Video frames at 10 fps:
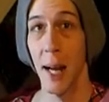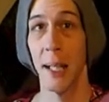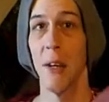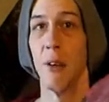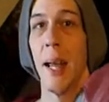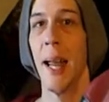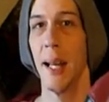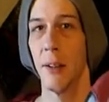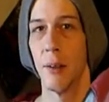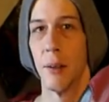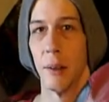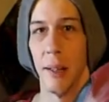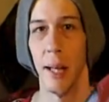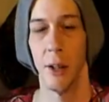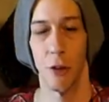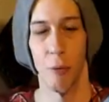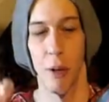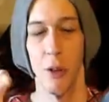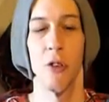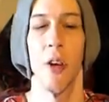I give an 8. It's
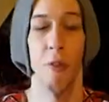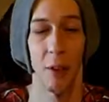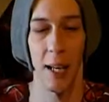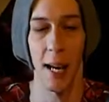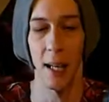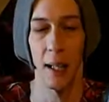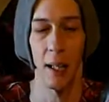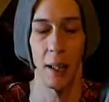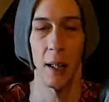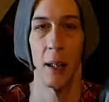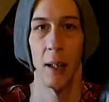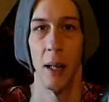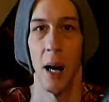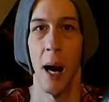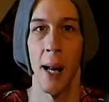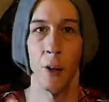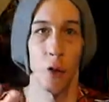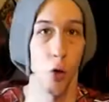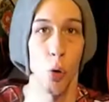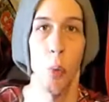very suffocating. I
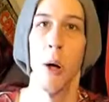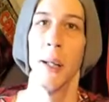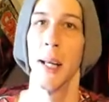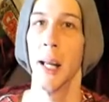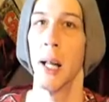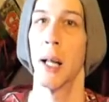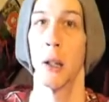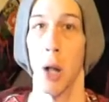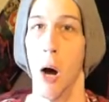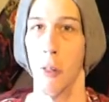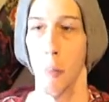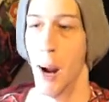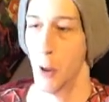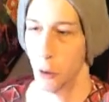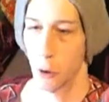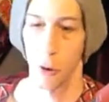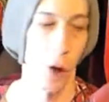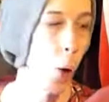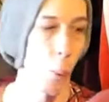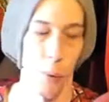do want to get a cloth mask to
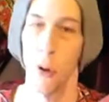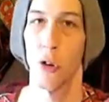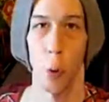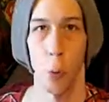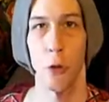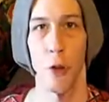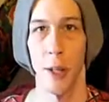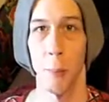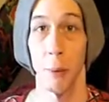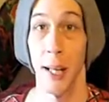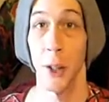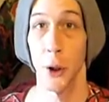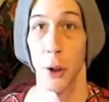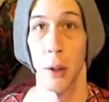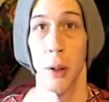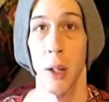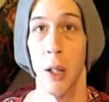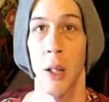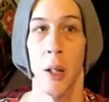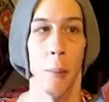go with this whole setup later,
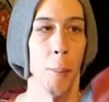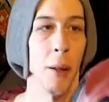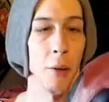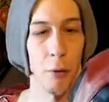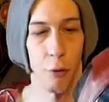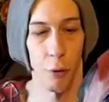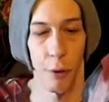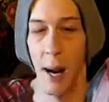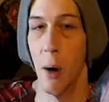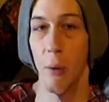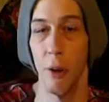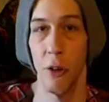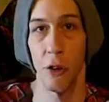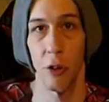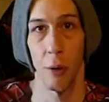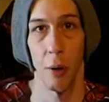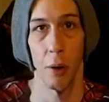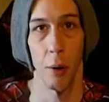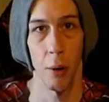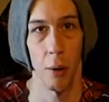but for now this
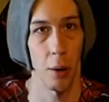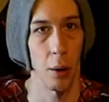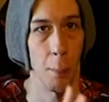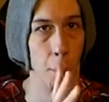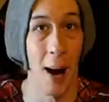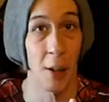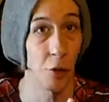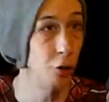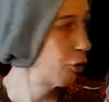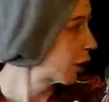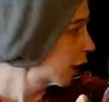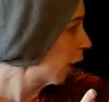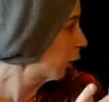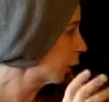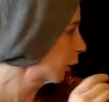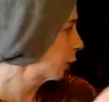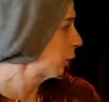matches the color